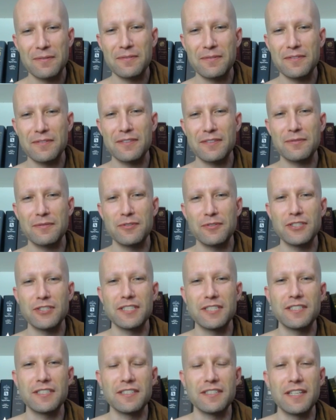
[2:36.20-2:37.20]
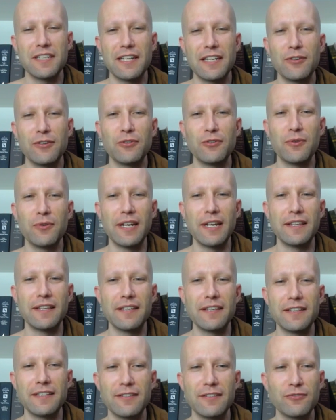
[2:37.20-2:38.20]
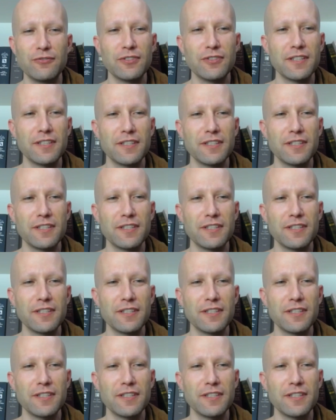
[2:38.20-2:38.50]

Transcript: But just to say, don't do anything differently.